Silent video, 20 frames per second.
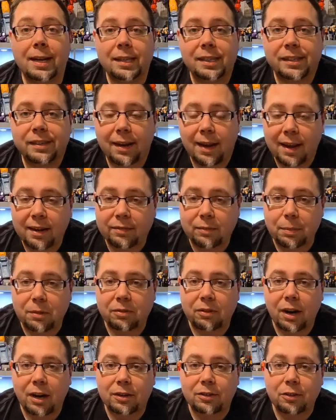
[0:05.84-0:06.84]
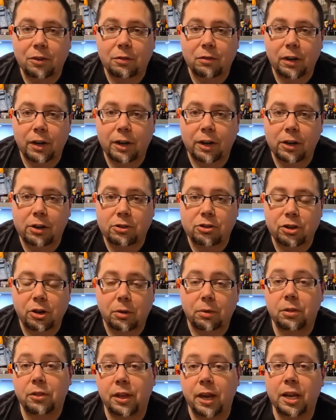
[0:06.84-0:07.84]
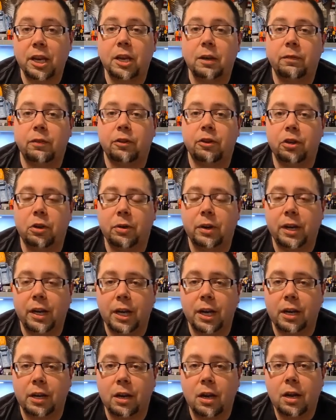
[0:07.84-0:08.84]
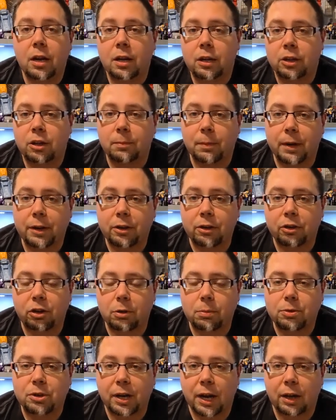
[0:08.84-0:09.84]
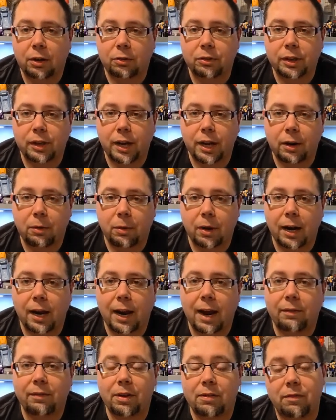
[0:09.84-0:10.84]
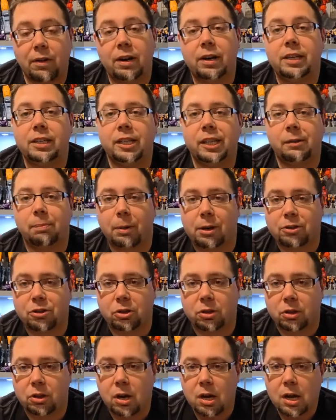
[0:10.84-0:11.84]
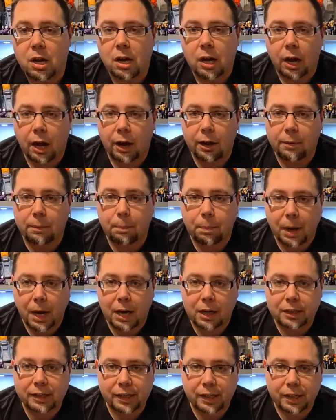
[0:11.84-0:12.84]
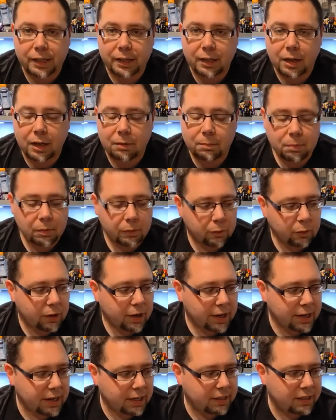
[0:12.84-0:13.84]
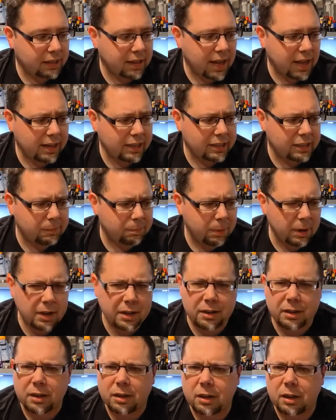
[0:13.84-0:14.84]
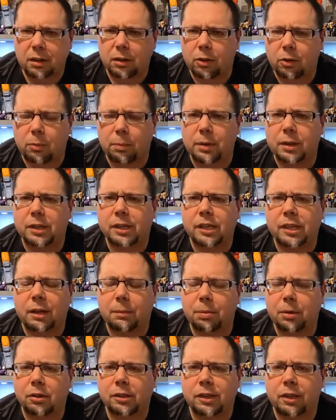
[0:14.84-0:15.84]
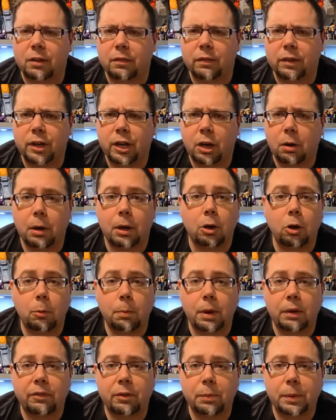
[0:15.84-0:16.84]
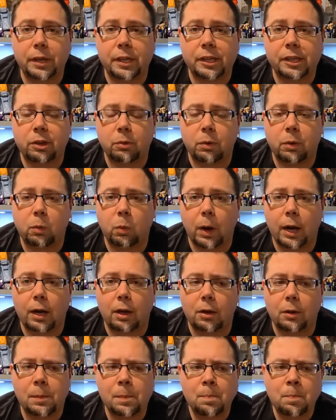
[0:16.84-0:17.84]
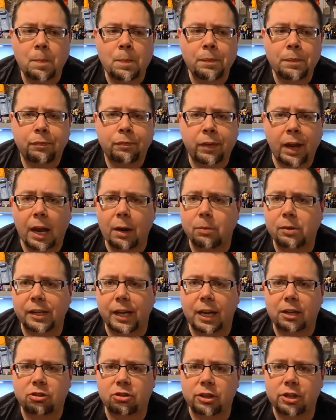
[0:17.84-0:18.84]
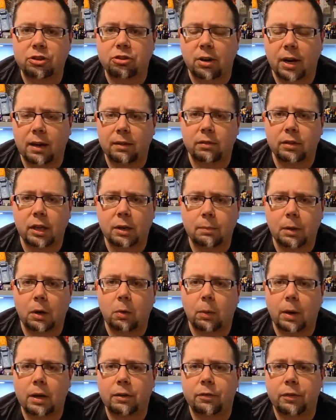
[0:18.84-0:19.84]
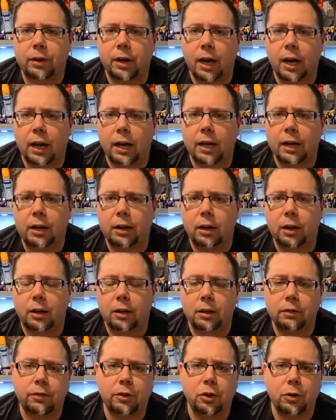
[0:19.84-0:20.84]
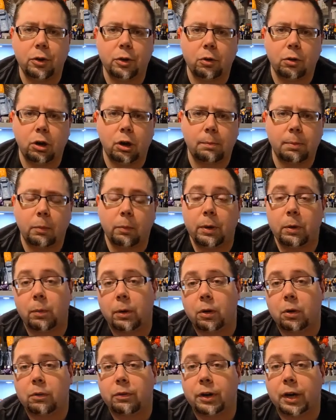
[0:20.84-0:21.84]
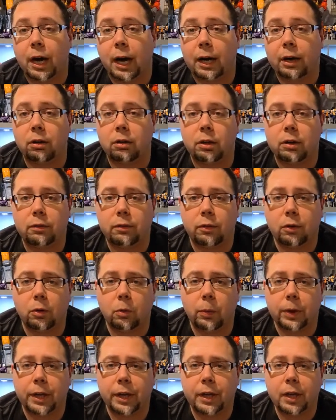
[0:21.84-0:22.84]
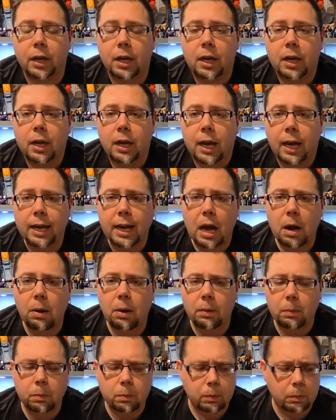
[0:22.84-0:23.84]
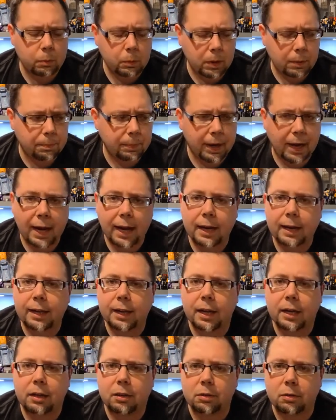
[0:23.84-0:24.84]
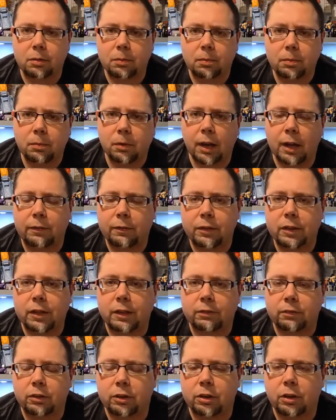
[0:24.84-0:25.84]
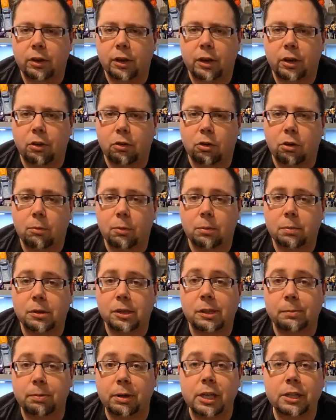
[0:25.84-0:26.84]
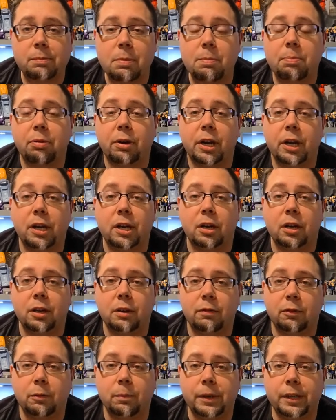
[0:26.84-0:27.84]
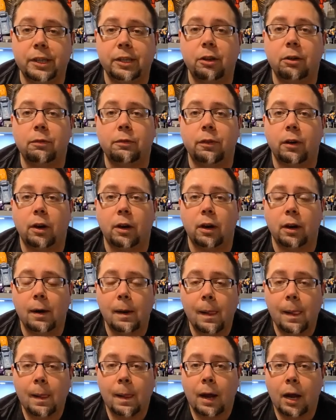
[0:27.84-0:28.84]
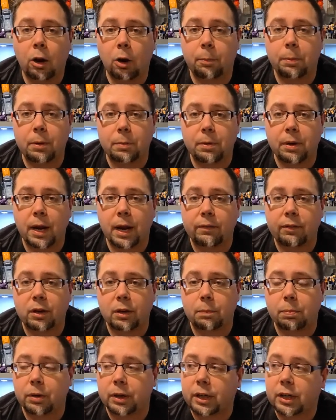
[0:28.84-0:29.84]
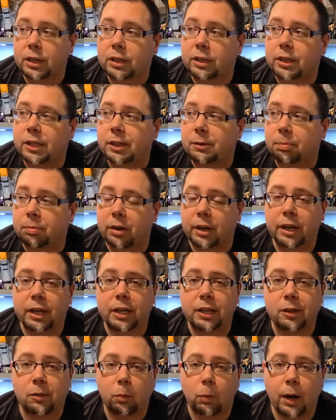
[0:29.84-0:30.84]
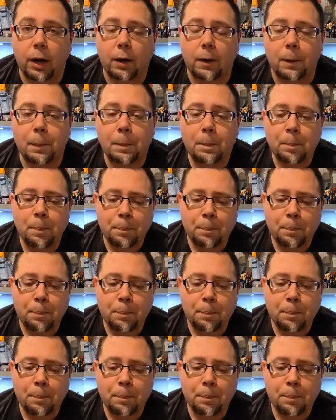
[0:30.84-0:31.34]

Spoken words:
it's Dan from the Rock Nerd Radio Show. Thank you for tuning in to my YouTube channel today where I have a very special unboxing. And before I get to that, it's been a little bit since I posted a video. I hope everybody's doing well. I was actually traveling. My wife and I live in New York, but we went over to Ireland for a week. And now we're back and life is returning to normal. But spring's been pretty good for me so far. I hope you've been having a pretty good spring as well.